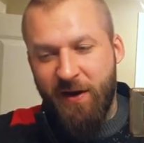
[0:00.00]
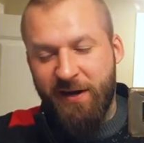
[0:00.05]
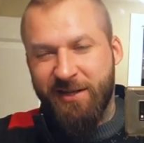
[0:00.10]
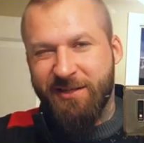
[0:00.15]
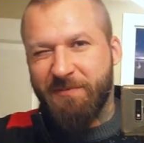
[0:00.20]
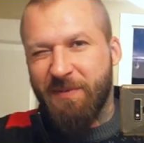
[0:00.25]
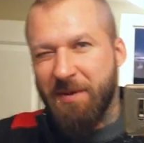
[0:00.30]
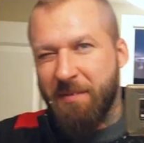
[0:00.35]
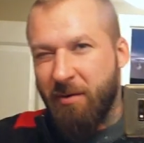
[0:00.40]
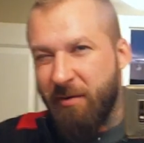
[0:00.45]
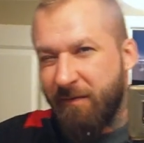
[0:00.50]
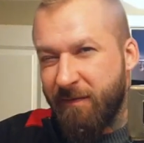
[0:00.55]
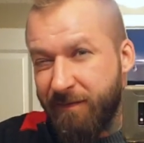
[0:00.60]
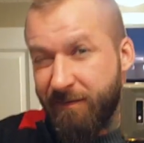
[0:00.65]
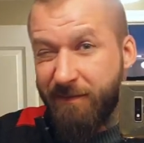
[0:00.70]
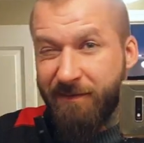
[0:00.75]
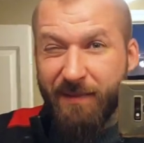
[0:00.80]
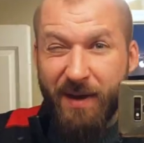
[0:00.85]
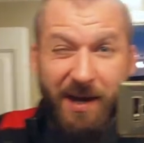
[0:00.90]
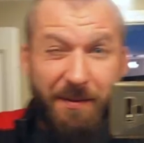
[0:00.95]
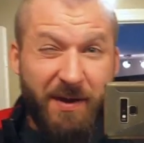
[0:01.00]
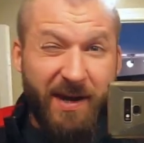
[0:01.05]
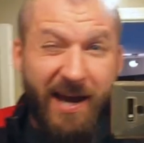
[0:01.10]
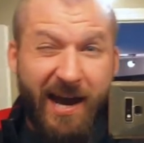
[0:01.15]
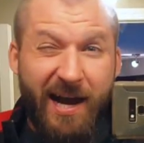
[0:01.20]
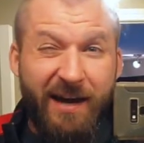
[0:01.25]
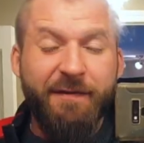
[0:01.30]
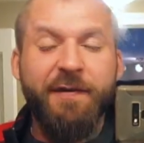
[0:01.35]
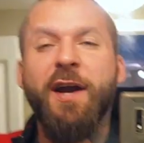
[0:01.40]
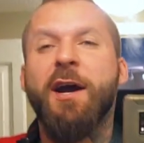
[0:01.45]
and it's been about maybe
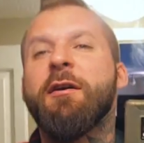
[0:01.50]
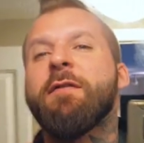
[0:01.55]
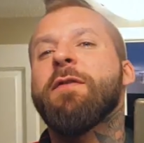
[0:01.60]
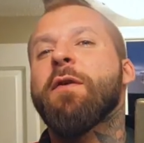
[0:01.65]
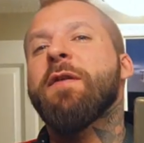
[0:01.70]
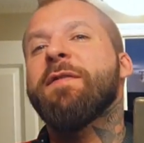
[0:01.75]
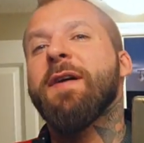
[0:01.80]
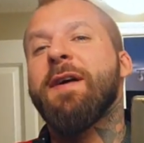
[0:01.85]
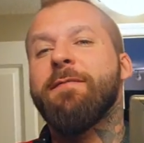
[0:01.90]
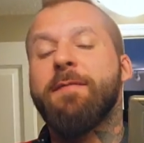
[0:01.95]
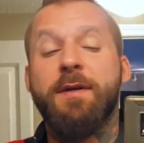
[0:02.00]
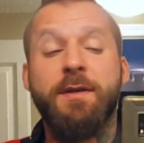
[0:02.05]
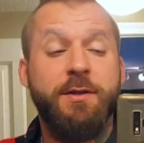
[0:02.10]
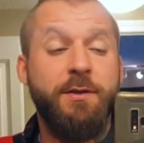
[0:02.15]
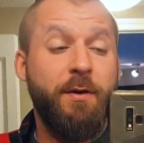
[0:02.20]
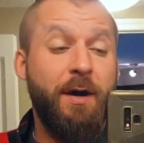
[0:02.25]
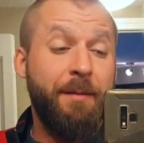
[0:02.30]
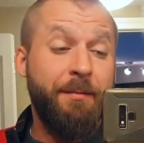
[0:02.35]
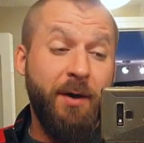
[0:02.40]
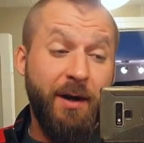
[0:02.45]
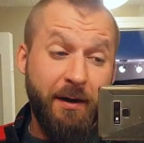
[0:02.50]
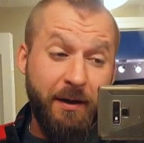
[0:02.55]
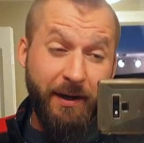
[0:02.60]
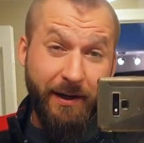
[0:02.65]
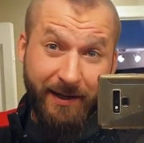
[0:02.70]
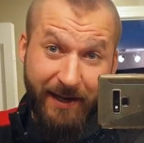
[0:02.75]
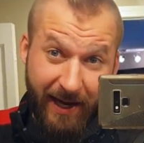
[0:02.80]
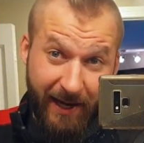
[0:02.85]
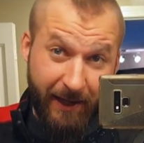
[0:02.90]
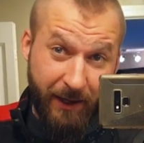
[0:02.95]
half an hour, forty-five minutes, so I'm not gonna
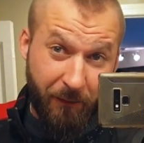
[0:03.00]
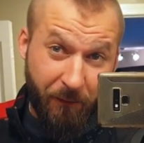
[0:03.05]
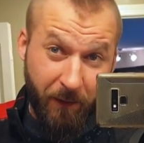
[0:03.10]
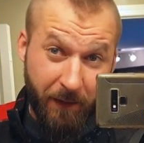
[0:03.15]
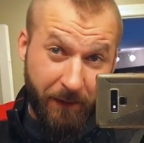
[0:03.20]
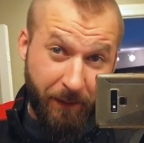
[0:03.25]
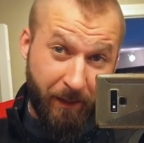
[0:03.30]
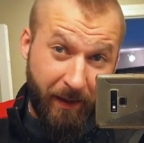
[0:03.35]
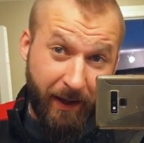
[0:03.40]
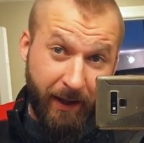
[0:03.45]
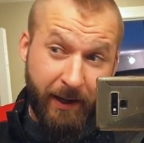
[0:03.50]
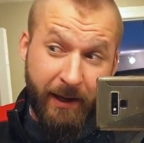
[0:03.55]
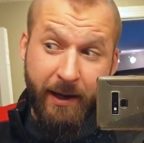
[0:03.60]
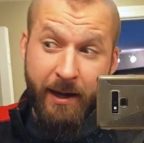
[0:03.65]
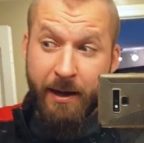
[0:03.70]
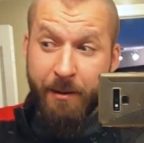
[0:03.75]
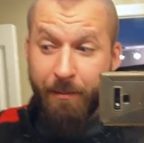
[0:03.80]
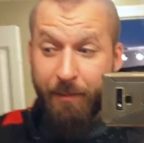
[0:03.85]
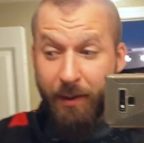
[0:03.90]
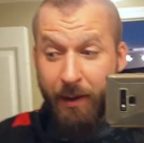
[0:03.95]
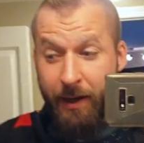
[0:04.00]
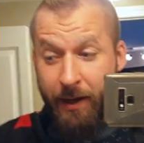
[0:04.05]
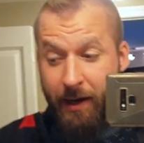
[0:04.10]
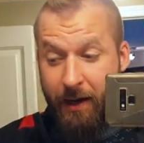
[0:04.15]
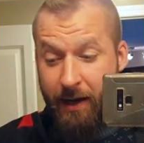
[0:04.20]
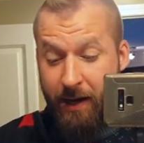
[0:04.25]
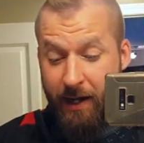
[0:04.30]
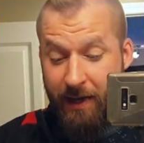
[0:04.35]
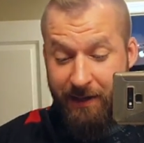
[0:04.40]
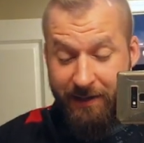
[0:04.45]
take it with me, but
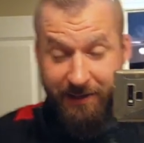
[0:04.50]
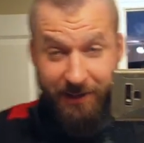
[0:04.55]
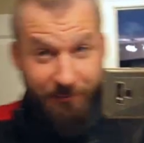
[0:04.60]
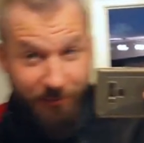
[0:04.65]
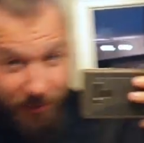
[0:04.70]
I did